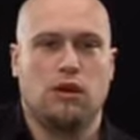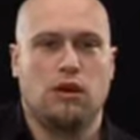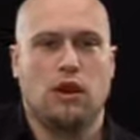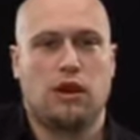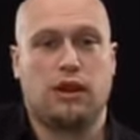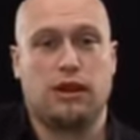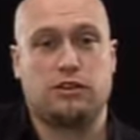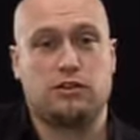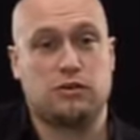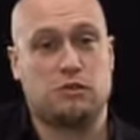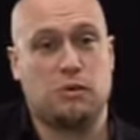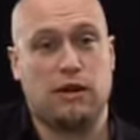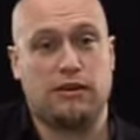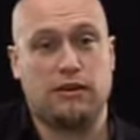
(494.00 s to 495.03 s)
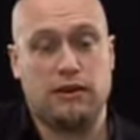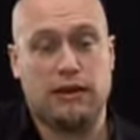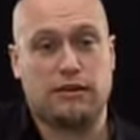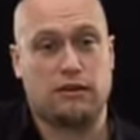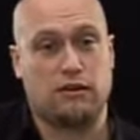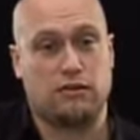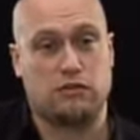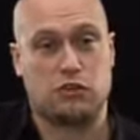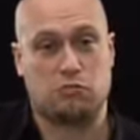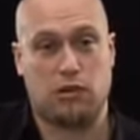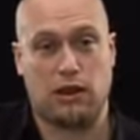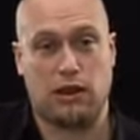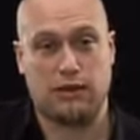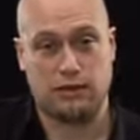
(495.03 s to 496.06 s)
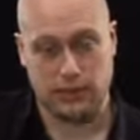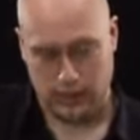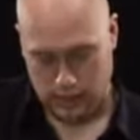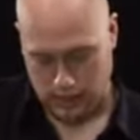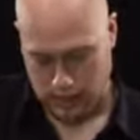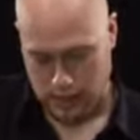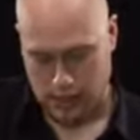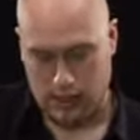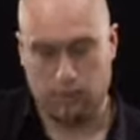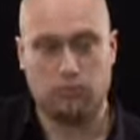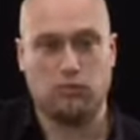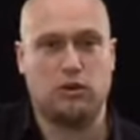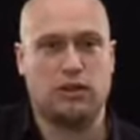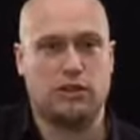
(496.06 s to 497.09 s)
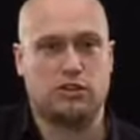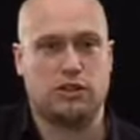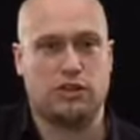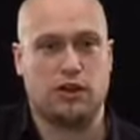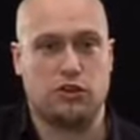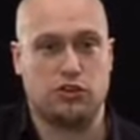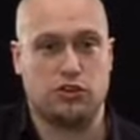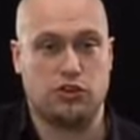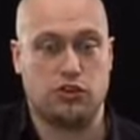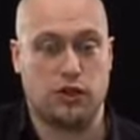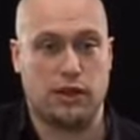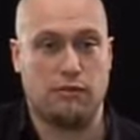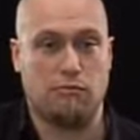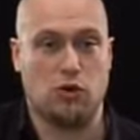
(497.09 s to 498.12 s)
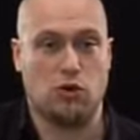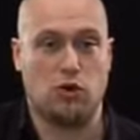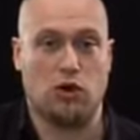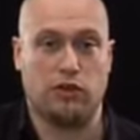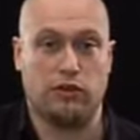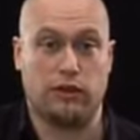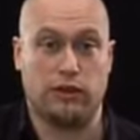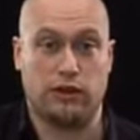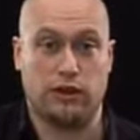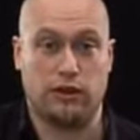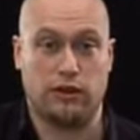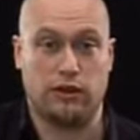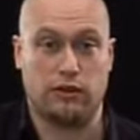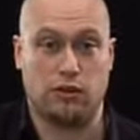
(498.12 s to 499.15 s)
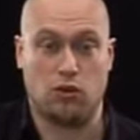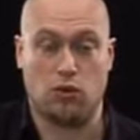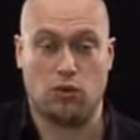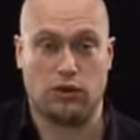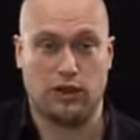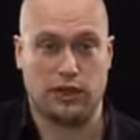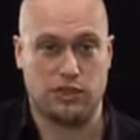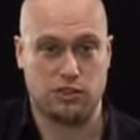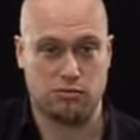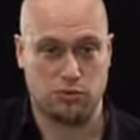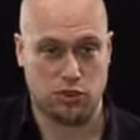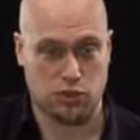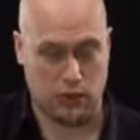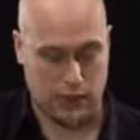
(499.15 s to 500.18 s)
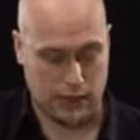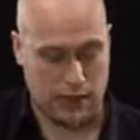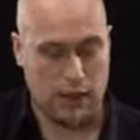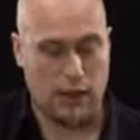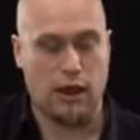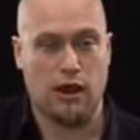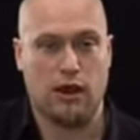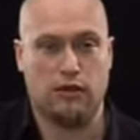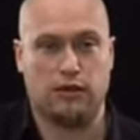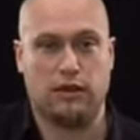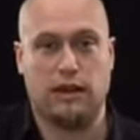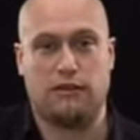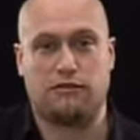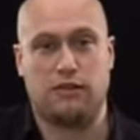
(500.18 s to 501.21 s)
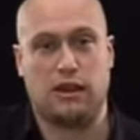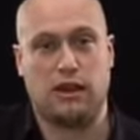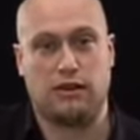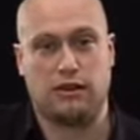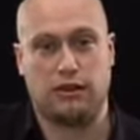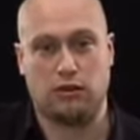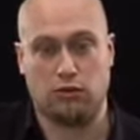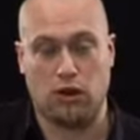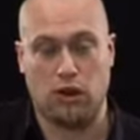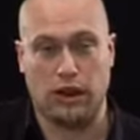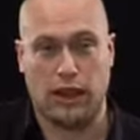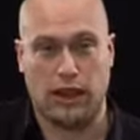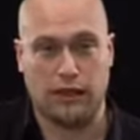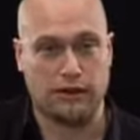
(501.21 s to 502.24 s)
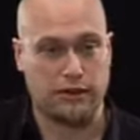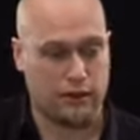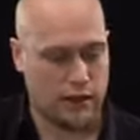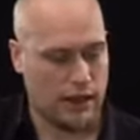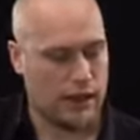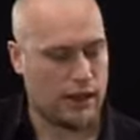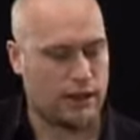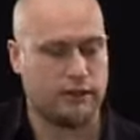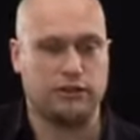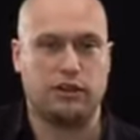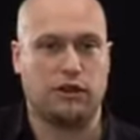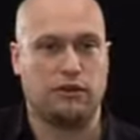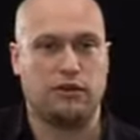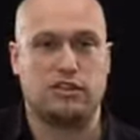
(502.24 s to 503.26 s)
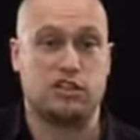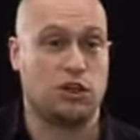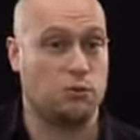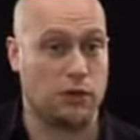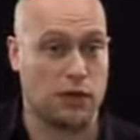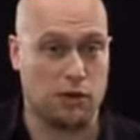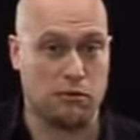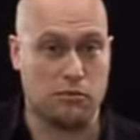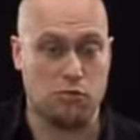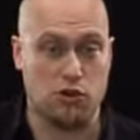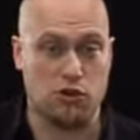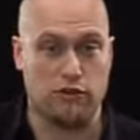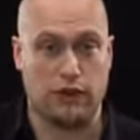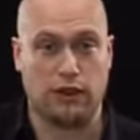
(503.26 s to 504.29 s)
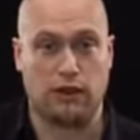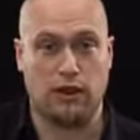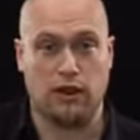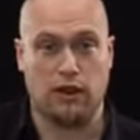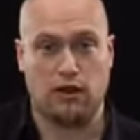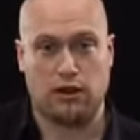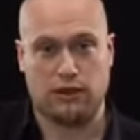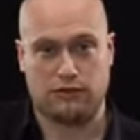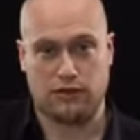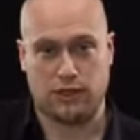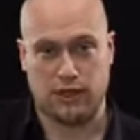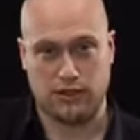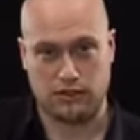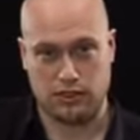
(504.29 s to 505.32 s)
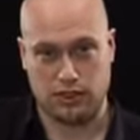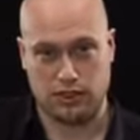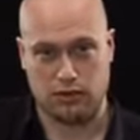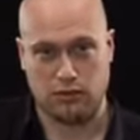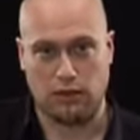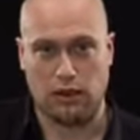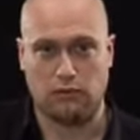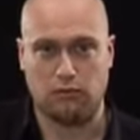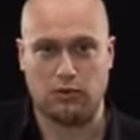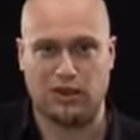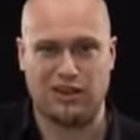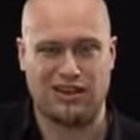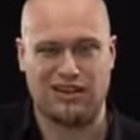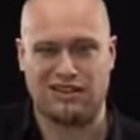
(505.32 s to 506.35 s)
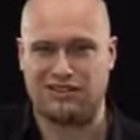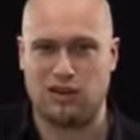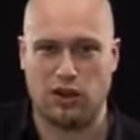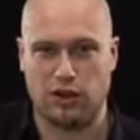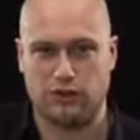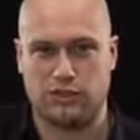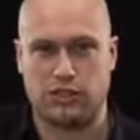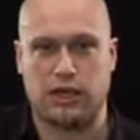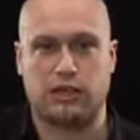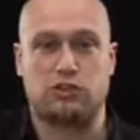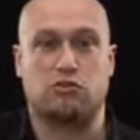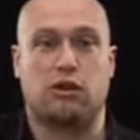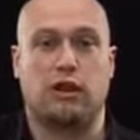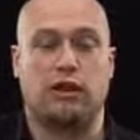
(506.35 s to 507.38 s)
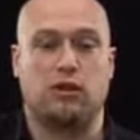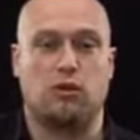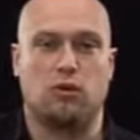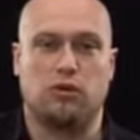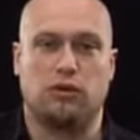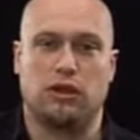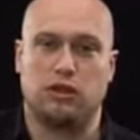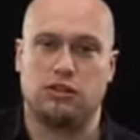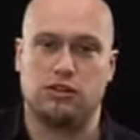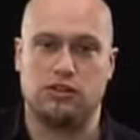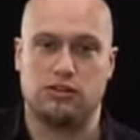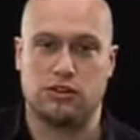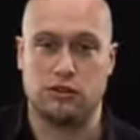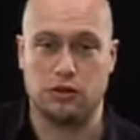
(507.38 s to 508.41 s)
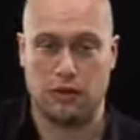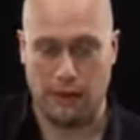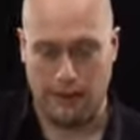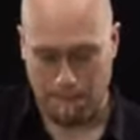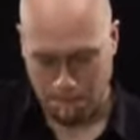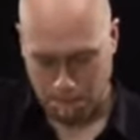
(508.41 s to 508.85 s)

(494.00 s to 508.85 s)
Okay, to explain the lick that I've just played, we're literally concentrating more on the coordination between the left hand and the right hand, and this time we're going to be moving our left hand, so it kind of takes greater coordination to do that.